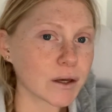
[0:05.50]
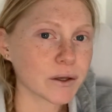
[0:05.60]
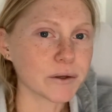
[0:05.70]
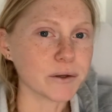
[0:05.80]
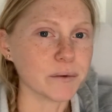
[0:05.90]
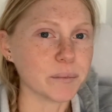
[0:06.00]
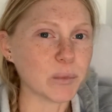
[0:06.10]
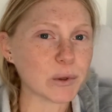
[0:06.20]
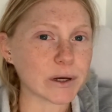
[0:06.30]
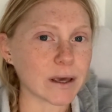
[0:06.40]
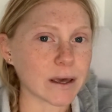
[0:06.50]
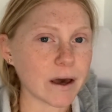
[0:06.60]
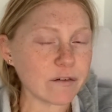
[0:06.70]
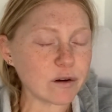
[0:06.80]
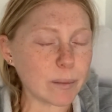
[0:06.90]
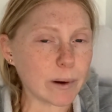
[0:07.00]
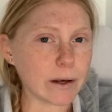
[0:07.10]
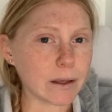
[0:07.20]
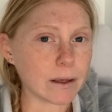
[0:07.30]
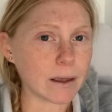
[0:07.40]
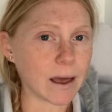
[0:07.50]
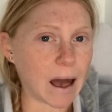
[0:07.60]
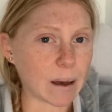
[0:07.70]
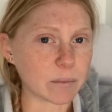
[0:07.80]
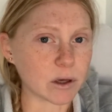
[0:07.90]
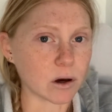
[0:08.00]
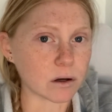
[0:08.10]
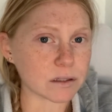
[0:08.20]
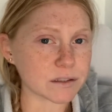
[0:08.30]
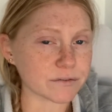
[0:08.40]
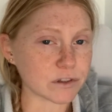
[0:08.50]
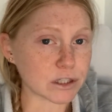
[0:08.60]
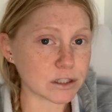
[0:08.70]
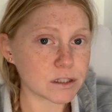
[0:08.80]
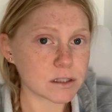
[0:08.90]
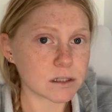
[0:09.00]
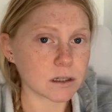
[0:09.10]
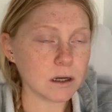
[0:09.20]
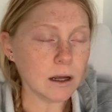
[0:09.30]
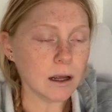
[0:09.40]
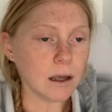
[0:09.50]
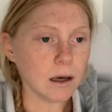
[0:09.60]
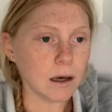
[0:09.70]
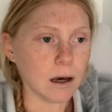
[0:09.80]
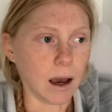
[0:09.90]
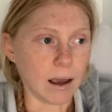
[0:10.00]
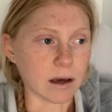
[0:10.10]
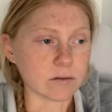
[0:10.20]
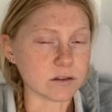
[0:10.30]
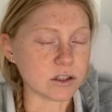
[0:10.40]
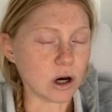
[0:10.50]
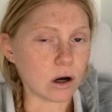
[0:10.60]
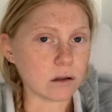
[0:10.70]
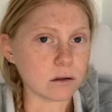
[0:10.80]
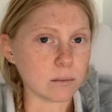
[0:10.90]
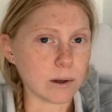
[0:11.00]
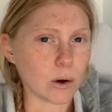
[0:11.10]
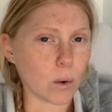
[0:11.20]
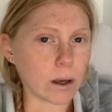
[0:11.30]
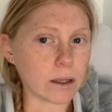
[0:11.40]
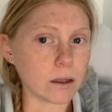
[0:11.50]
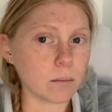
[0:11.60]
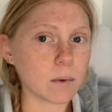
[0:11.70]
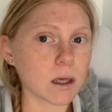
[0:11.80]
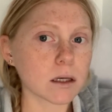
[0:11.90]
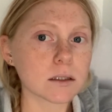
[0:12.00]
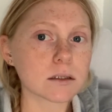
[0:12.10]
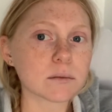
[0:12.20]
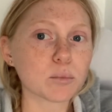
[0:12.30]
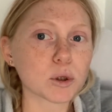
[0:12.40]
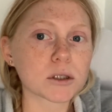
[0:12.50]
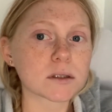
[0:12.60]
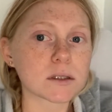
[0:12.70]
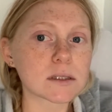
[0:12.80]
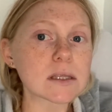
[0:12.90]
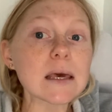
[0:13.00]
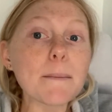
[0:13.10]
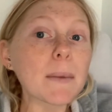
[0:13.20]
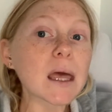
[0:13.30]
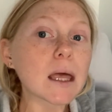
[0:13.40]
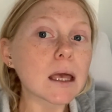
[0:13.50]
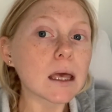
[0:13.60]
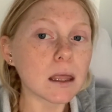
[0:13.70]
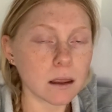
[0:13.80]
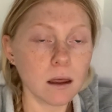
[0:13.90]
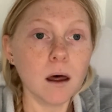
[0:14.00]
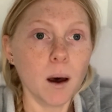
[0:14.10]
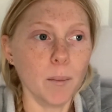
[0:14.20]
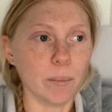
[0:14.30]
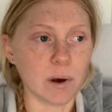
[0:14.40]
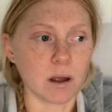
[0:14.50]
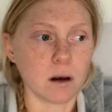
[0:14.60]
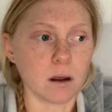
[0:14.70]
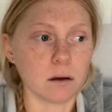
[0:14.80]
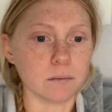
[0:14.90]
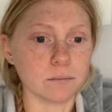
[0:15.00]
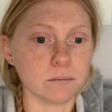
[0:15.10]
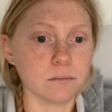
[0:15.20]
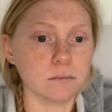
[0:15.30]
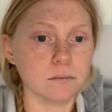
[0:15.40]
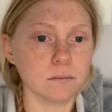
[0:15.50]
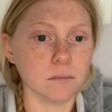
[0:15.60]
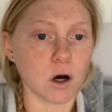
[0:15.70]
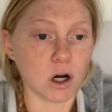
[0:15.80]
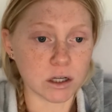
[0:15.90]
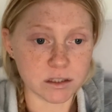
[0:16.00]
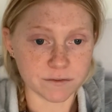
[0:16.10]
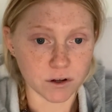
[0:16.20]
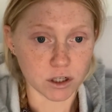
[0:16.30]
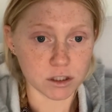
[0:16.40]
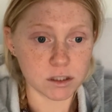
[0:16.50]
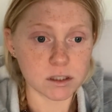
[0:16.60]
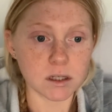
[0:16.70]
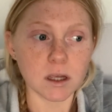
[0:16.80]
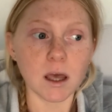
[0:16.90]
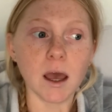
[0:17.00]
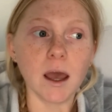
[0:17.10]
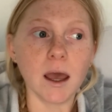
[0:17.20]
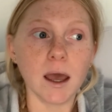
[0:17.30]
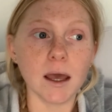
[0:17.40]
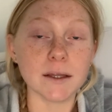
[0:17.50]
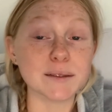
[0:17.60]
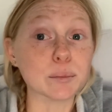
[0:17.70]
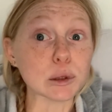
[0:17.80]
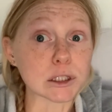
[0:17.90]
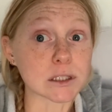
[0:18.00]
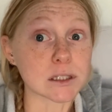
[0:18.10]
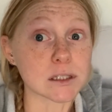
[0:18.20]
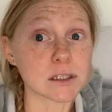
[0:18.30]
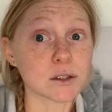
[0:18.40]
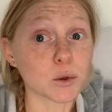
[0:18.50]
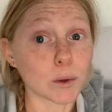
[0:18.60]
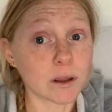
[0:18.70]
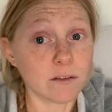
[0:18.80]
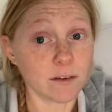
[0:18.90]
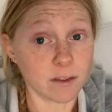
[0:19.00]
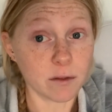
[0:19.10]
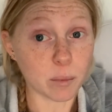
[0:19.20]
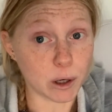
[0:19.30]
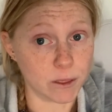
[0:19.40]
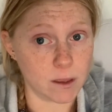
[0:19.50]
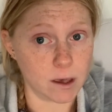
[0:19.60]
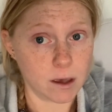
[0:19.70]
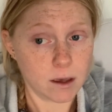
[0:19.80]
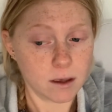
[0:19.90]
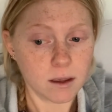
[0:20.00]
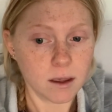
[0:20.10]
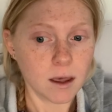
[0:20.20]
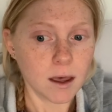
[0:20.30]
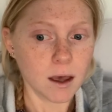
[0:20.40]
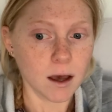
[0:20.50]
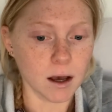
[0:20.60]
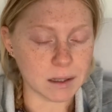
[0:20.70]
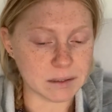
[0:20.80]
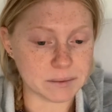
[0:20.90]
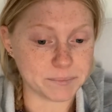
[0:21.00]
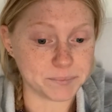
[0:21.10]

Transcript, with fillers: Good morning, everybody. Happy August 1st. I have to talk a little bit quiet because Brooks is sleeping. But, um, August 1st, it's Brooks's 25th birthday. Um,